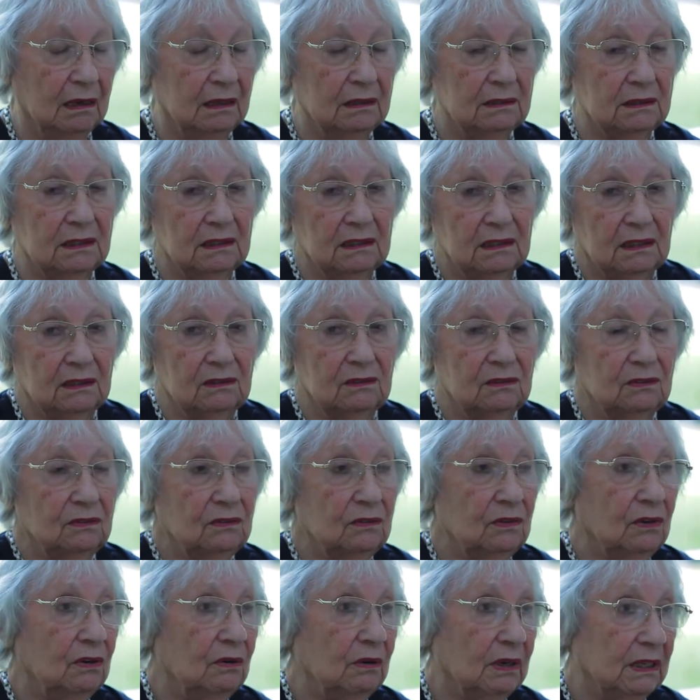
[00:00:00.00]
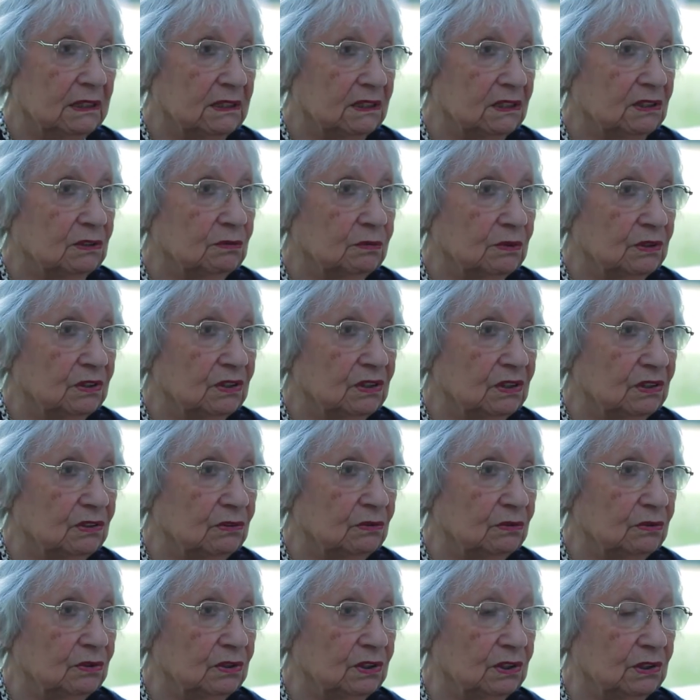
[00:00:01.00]
I said, I don't know, I just
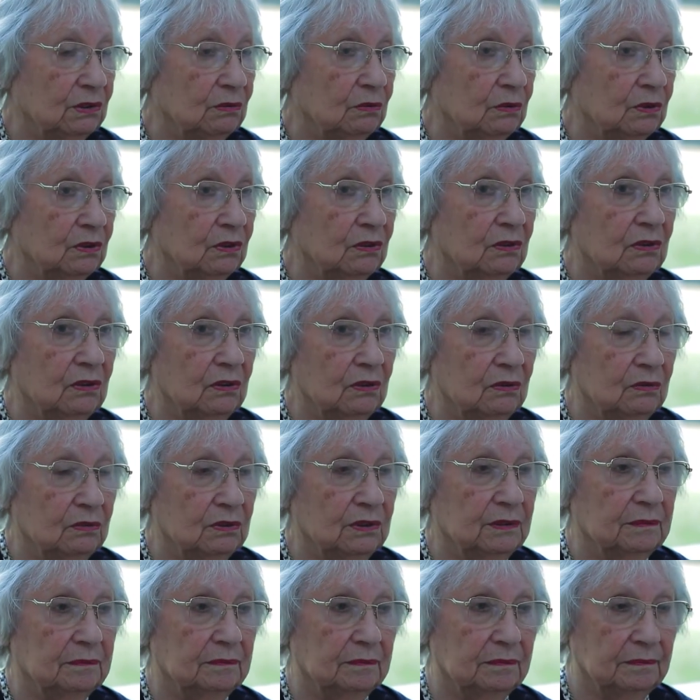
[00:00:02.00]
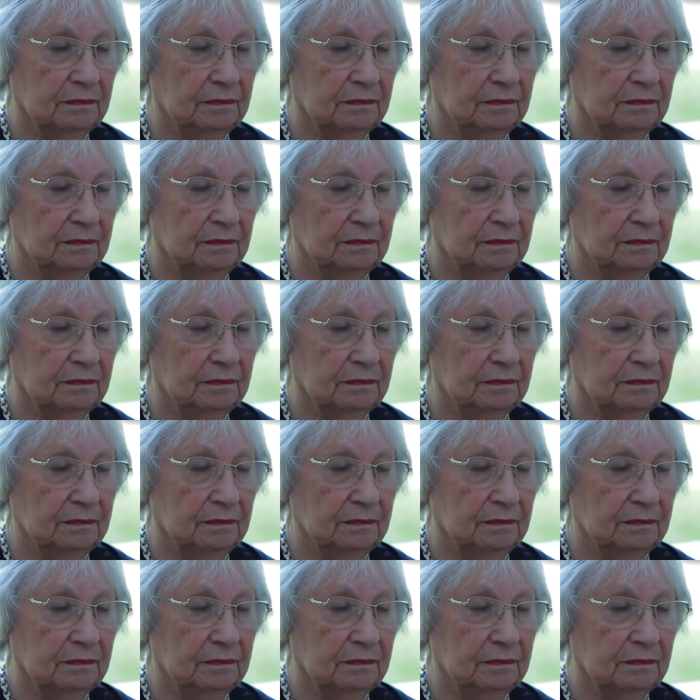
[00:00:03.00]
wanted to see what goes.